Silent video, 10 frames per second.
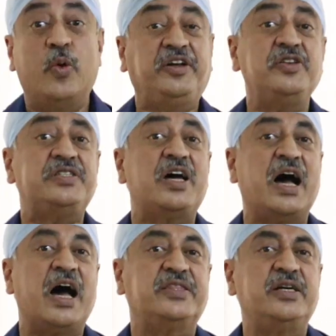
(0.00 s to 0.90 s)
What is the
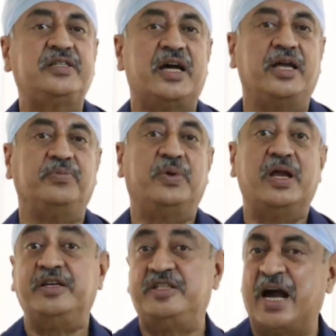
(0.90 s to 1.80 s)
other type?
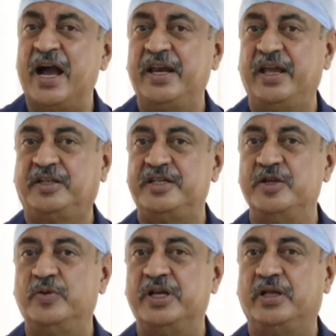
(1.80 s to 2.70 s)
Direct
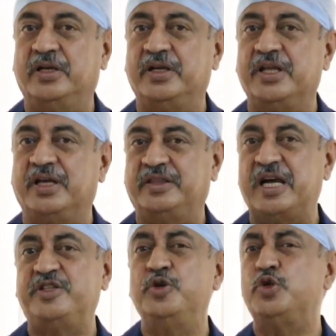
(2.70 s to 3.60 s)
inguinal hernia.
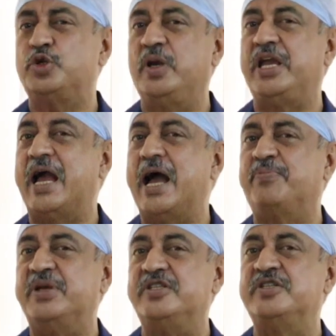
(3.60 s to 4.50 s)
That usually
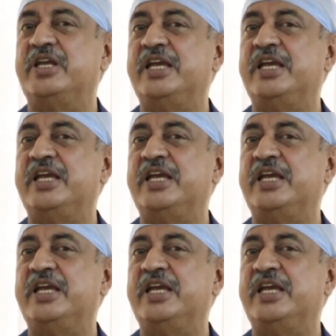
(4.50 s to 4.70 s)
happens